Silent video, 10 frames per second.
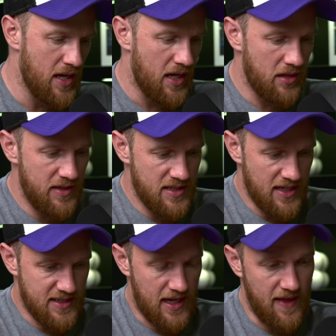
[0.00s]
And the reason I
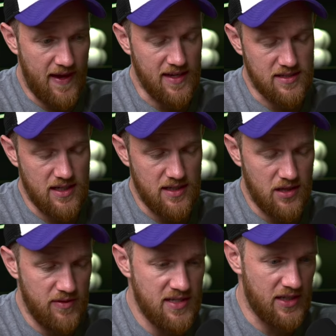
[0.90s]
said it like that is
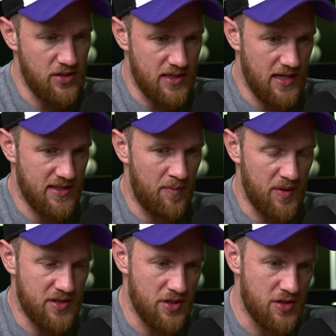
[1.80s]
the reason I use that as an
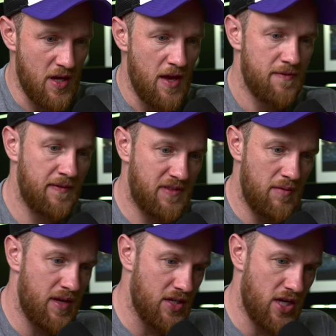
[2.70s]
example is because
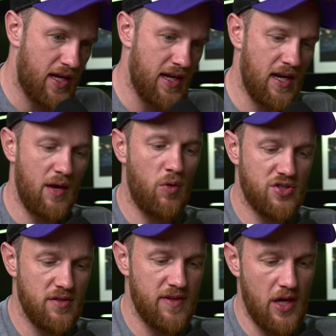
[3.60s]
15-minute check-in, like
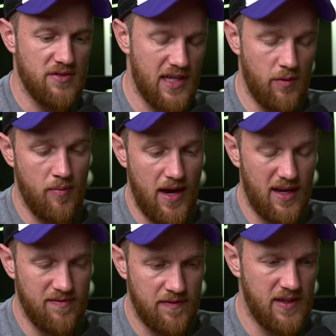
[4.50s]
watching a video and sending one back
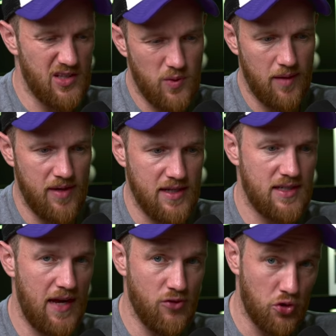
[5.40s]
in 15, 20 minutes,
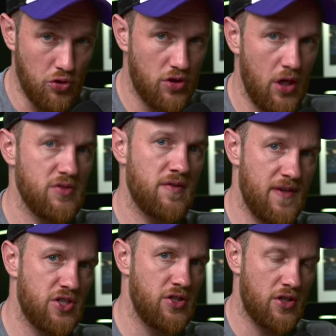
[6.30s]
like if you're a good coach,
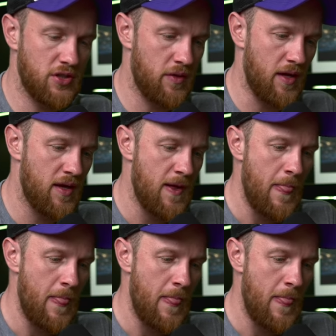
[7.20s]
efficient, you can do it.